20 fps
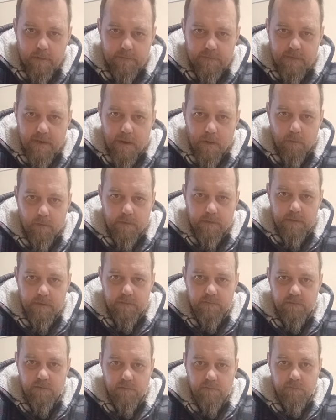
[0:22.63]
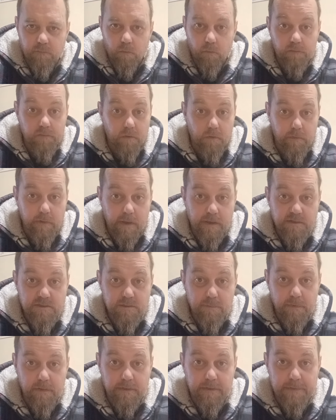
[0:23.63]
down into the floor to create
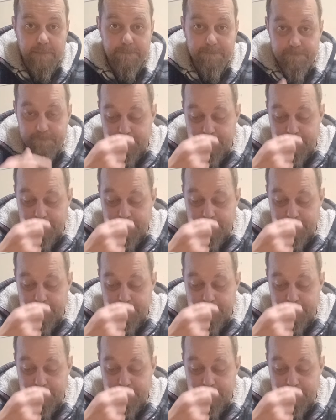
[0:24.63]
stability.